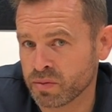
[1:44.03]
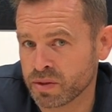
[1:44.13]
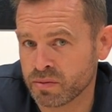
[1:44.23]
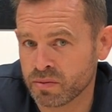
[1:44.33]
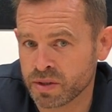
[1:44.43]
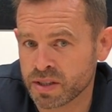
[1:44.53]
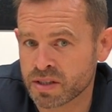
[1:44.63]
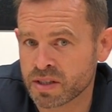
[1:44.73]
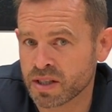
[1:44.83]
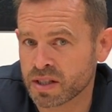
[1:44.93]
We
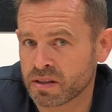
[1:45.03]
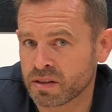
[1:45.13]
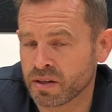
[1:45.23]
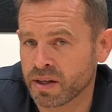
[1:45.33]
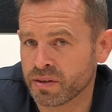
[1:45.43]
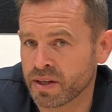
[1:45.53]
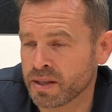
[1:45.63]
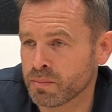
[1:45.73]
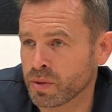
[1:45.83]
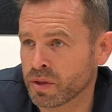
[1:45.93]
didn't see that crowd at
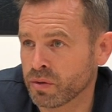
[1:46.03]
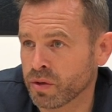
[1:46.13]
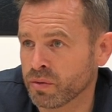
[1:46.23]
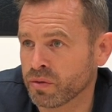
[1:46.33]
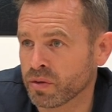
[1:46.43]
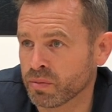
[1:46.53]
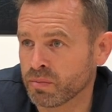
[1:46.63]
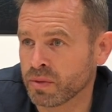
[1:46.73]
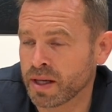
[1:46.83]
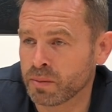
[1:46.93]
Edinburgh, although it was a
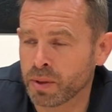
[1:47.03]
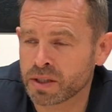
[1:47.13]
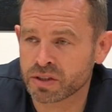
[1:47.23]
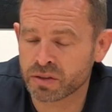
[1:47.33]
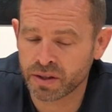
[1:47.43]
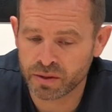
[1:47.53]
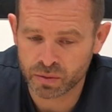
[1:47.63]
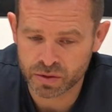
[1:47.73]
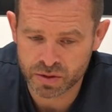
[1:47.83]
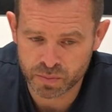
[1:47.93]
loud, passionate crowd. It
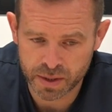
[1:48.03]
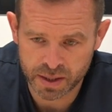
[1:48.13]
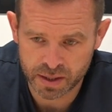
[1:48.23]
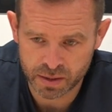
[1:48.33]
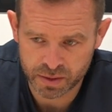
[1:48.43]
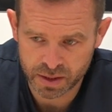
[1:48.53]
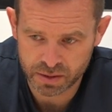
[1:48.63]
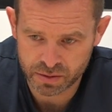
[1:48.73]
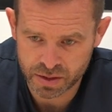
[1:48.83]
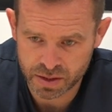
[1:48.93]
wasn't as big anywhere
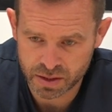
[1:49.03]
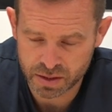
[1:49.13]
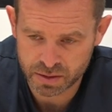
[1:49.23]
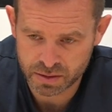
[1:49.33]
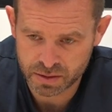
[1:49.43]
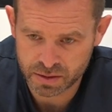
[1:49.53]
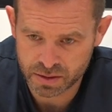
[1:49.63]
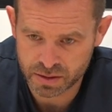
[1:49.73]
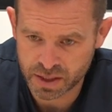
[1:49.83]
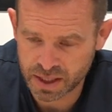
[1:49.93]
near as the
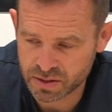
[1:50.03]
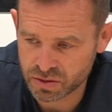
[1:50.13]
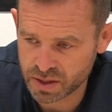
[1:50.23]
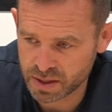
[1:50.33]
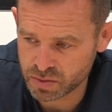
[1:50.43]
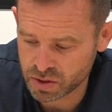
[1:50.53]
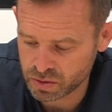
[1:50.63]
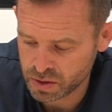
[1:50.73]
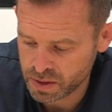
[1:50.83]
Glasgow game. So